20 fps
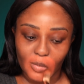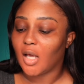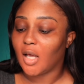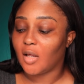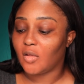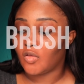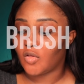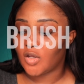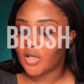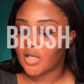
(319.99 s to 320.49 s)

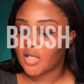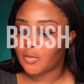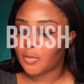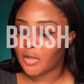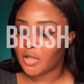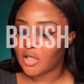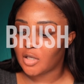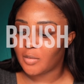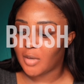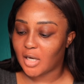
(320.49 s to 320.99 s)
And this
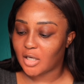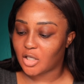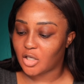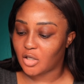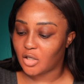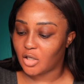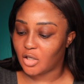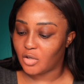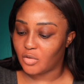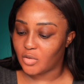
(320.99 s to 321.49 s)
sponge I'm
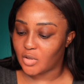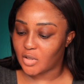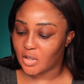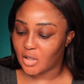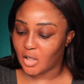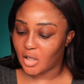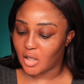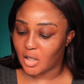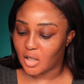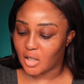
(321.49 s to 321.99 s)
actually
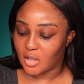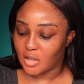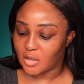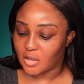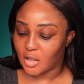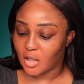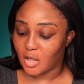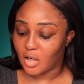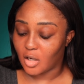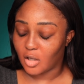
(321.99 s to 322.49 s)
using is
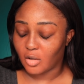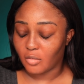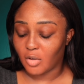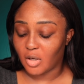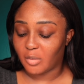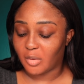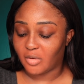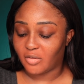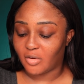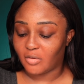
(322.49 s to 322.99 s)
another one
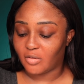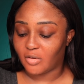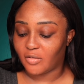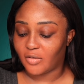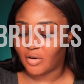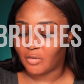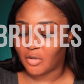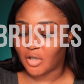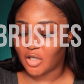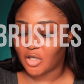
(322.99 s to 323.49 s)
of my favorite
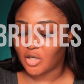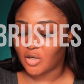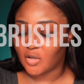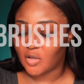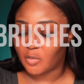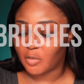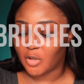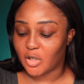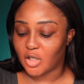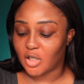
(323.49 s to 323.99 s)
foundation
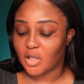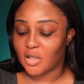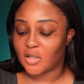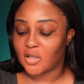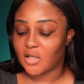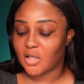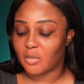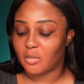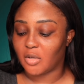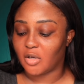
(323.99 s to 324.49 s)
sponges,
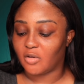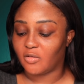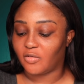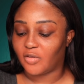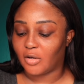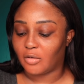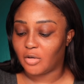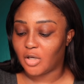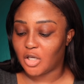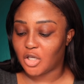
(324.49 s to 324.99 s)
Sigma
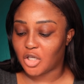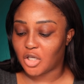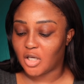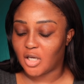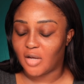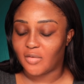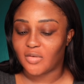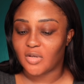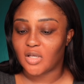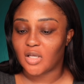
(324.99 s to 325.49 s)
Foundation
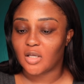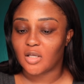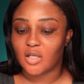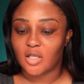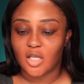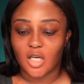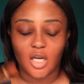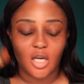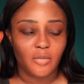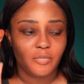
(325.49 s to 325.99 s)

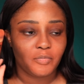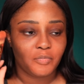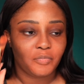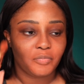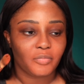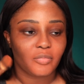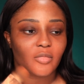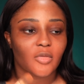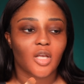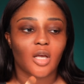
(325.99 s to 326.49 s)
F60.
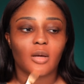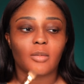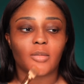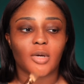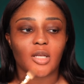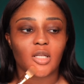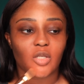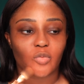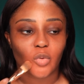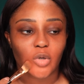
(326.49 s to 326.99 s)
But
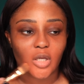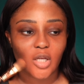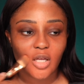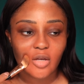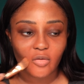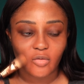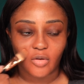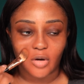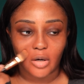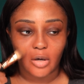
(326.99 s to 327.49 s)
it's
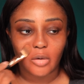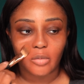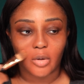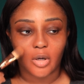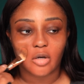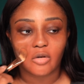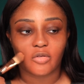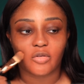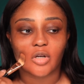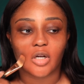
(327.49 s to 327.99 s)
working very
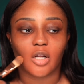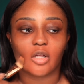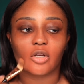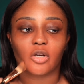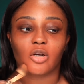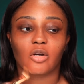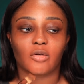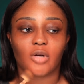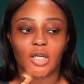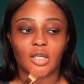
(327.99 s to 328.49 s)
well for color
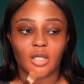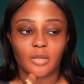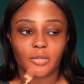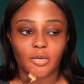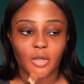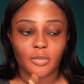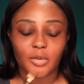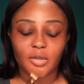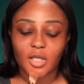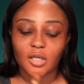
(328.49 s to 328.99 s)
correcting
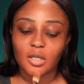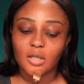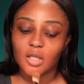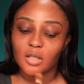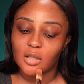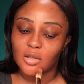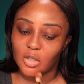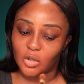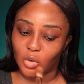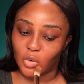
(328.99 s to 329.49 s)
purposes.
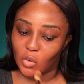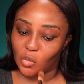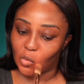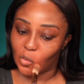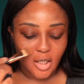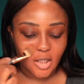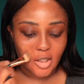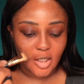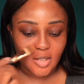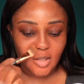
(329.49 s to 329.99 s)
So
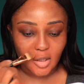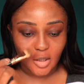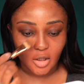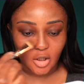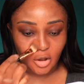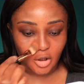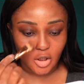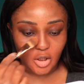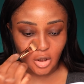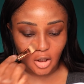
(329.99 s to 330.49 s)
it does a
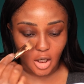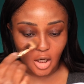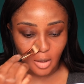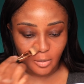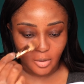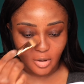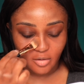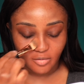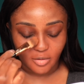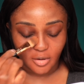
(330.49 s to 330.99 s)
good job
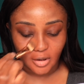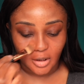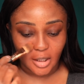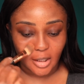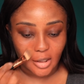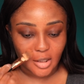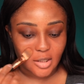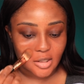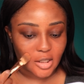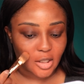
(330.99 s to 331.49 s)
of
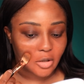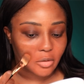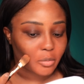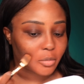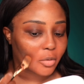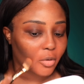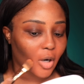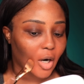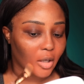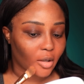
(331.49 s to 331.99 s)
laying down
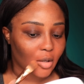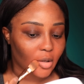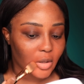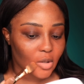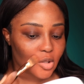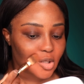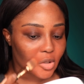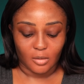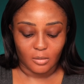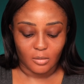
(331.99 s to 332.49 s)
product.